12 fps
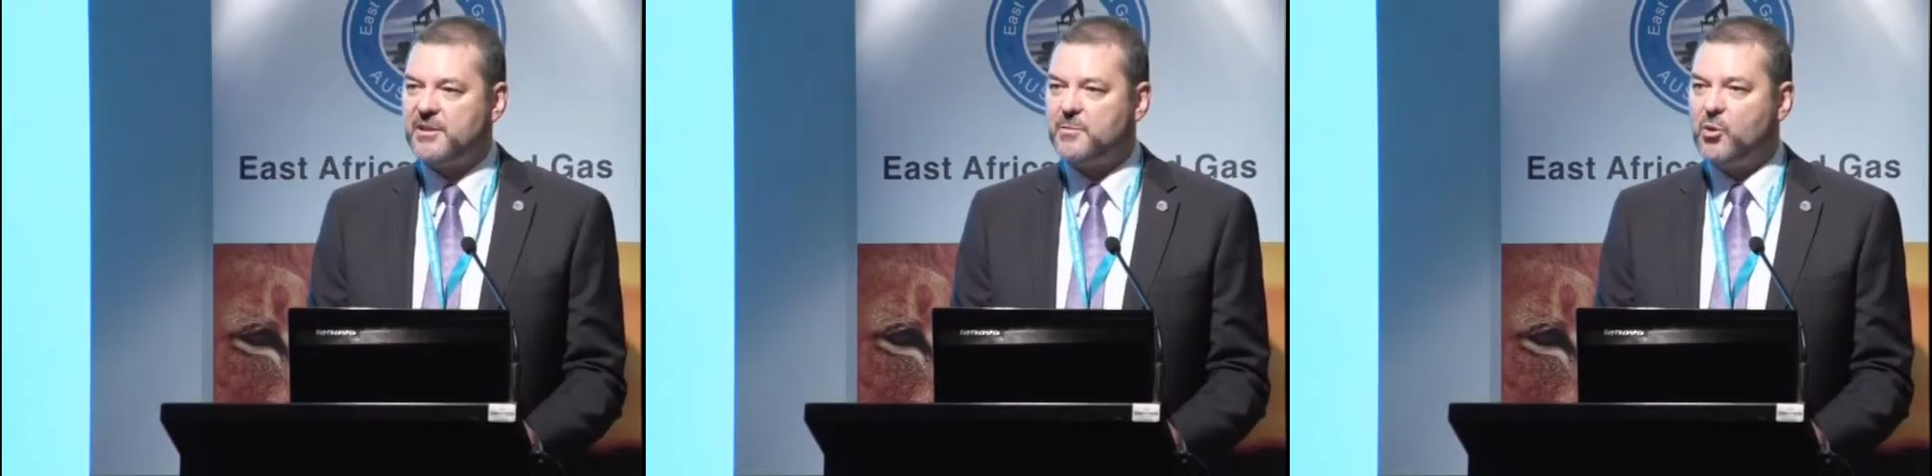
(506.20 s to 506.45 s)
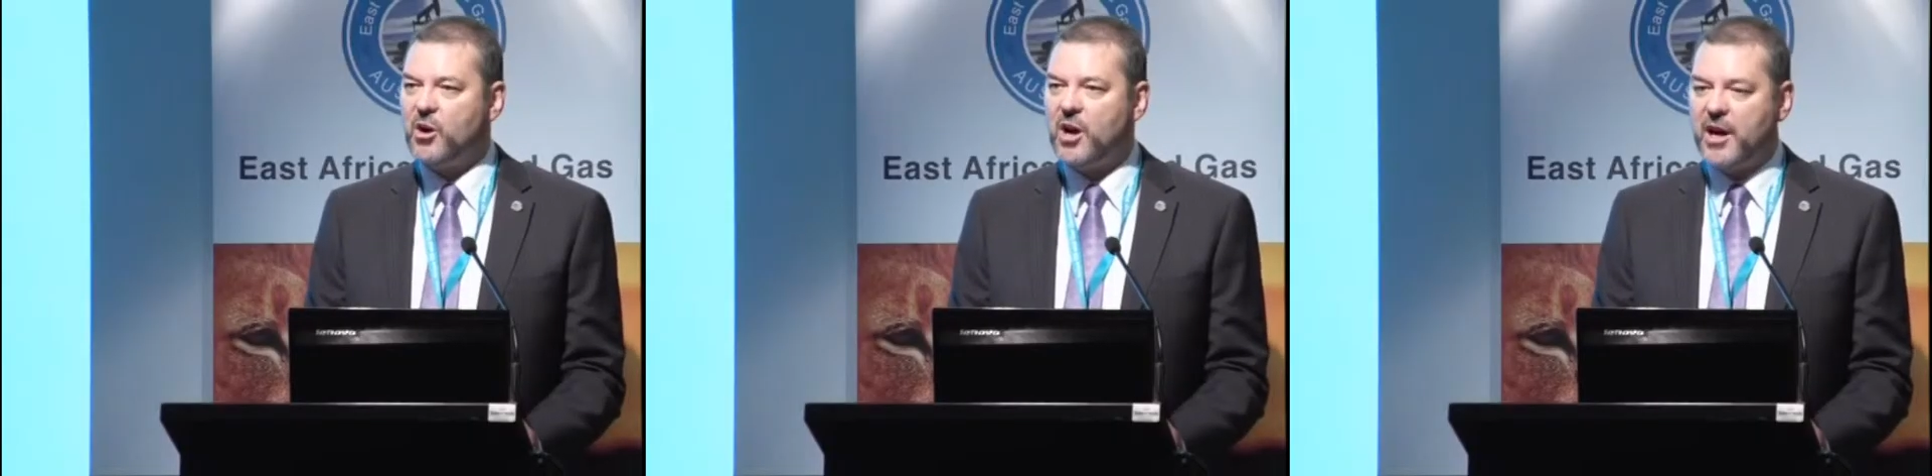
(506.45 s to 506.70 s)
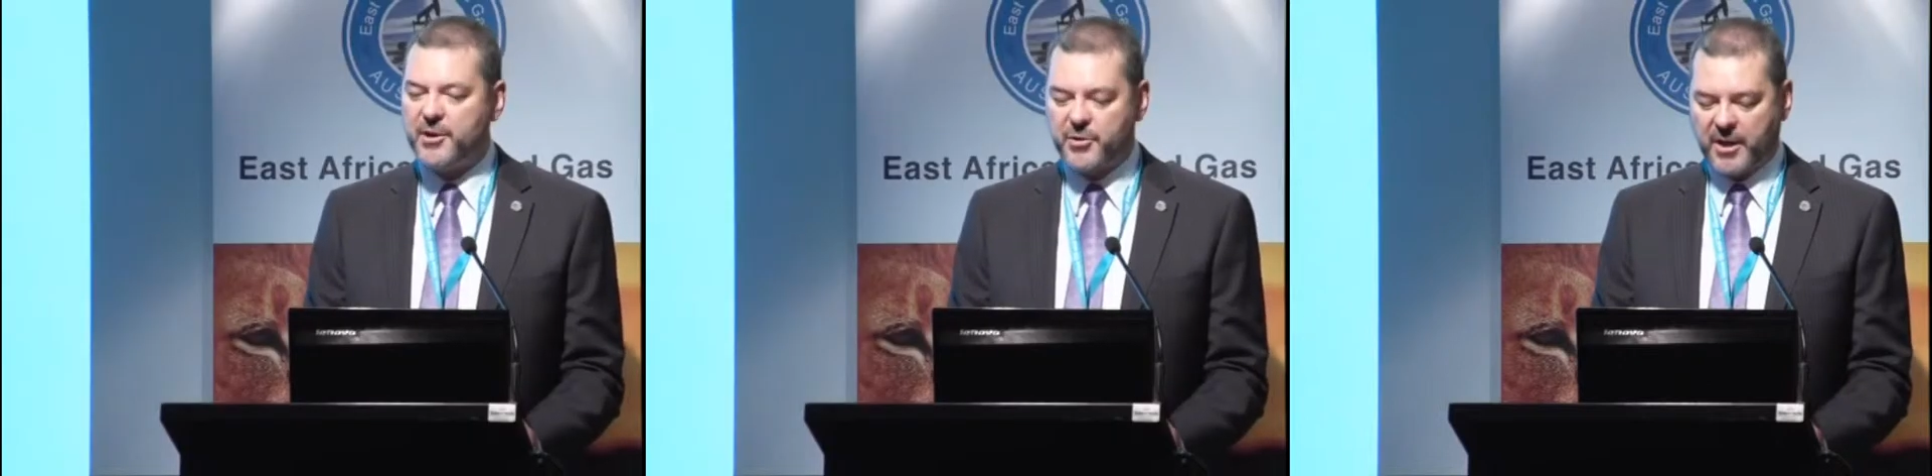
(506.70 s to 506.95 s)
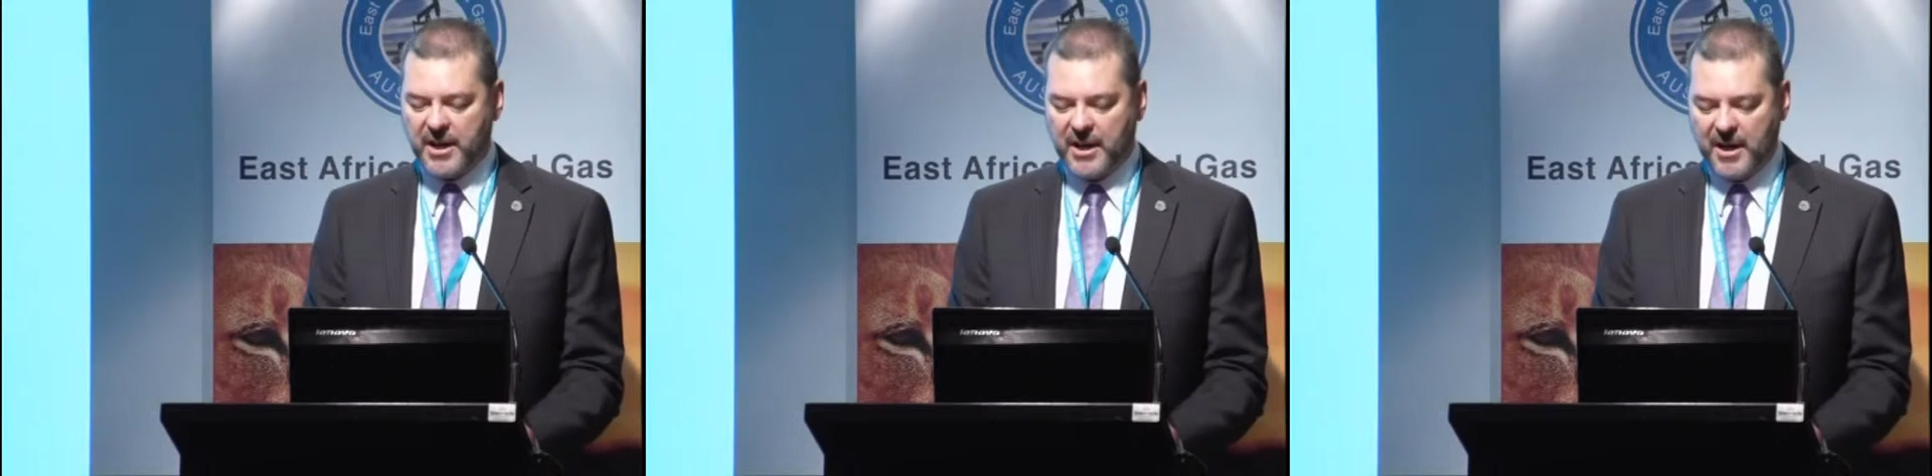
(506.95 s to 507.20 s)
more
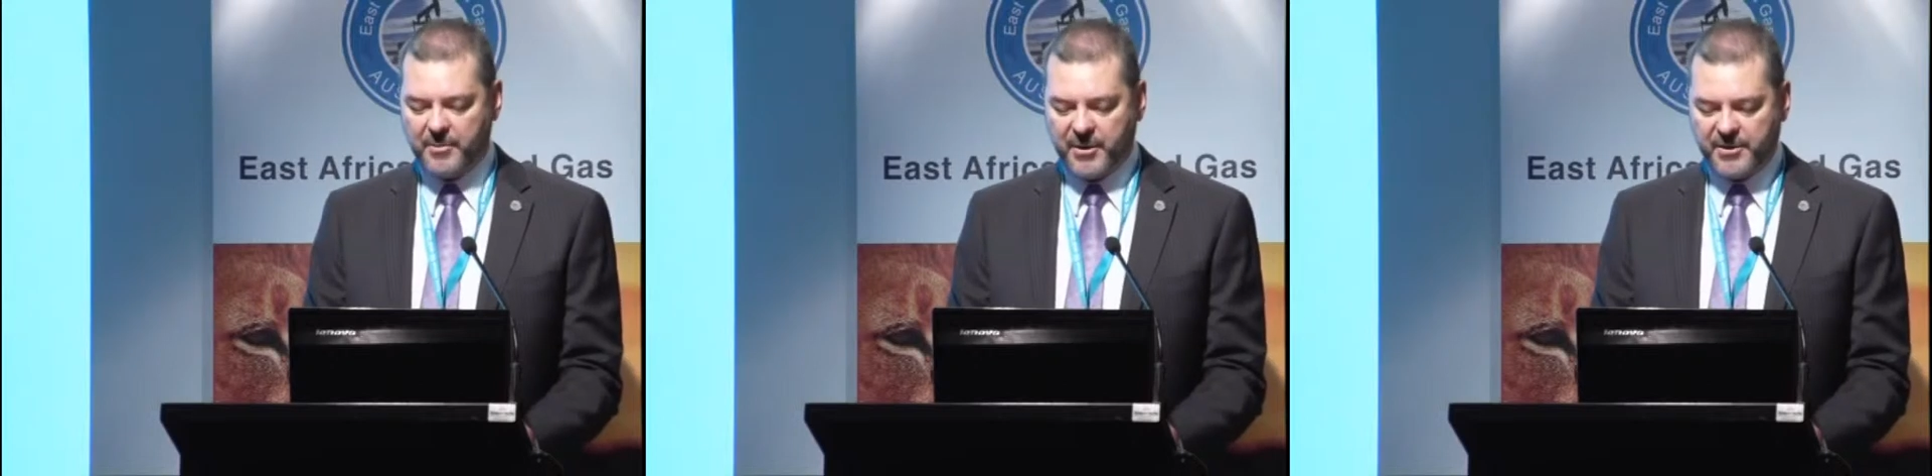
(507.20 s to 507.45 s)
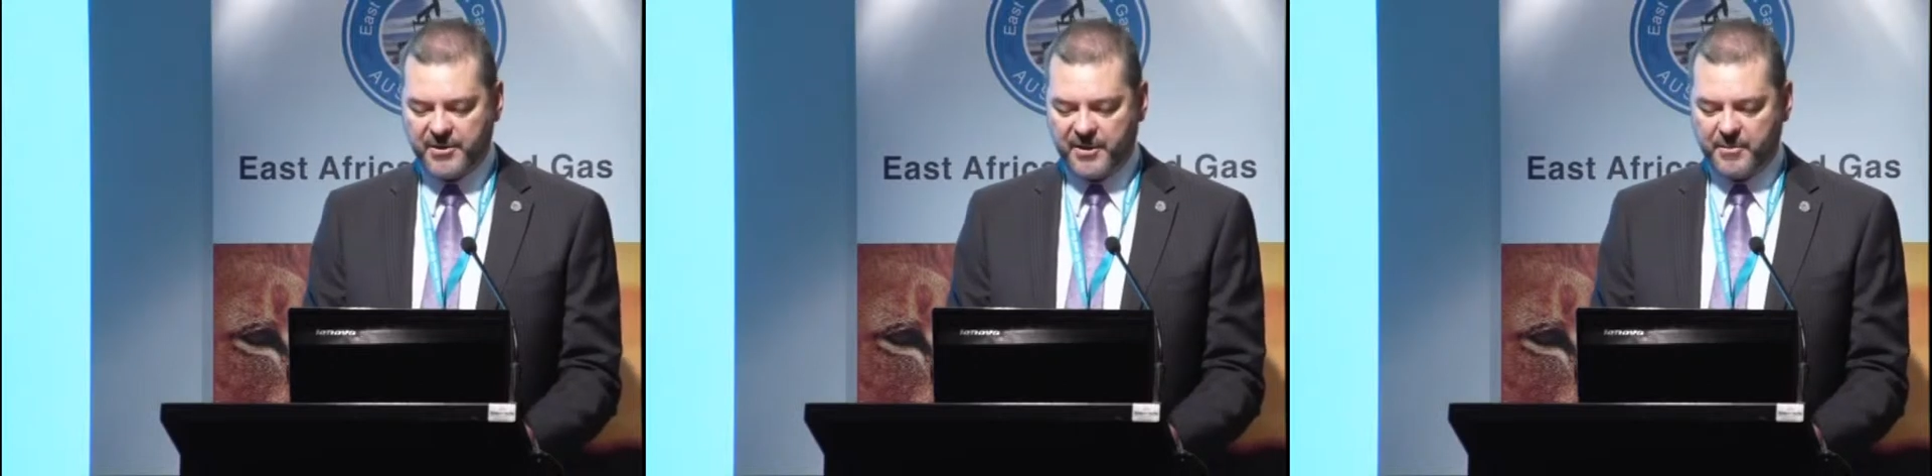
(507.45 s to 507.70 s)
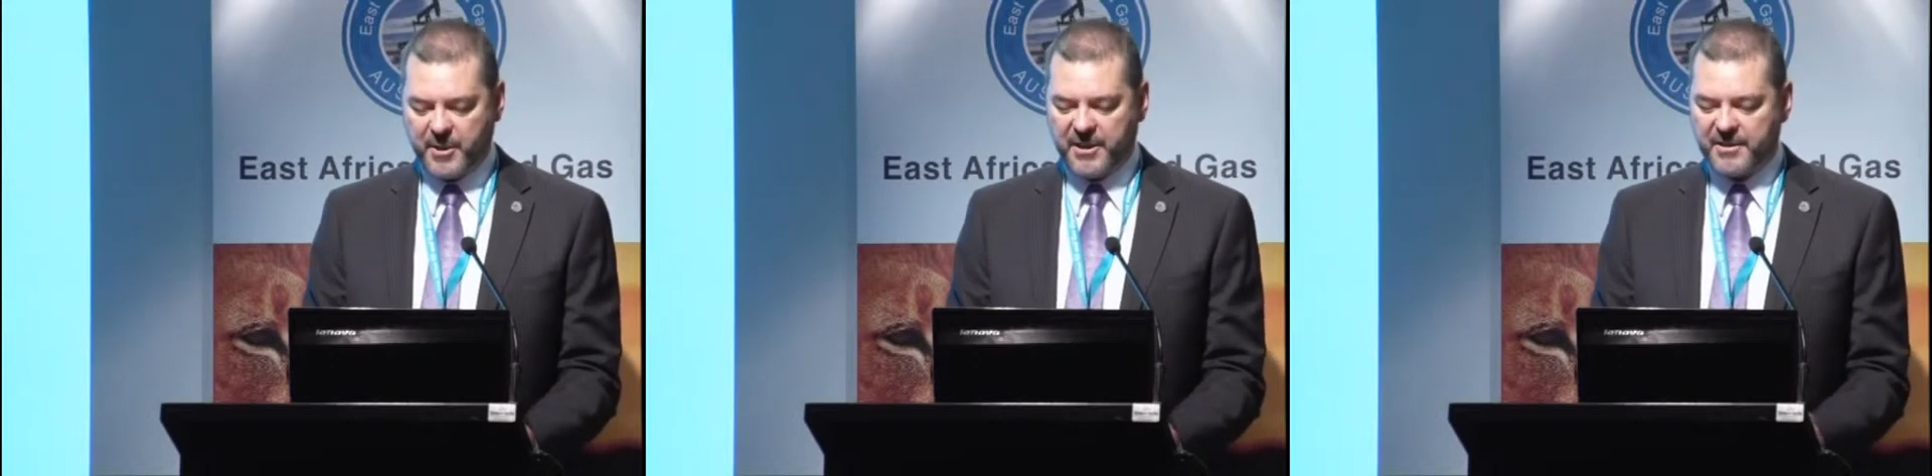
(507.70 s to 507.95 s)
hydrocarbons have been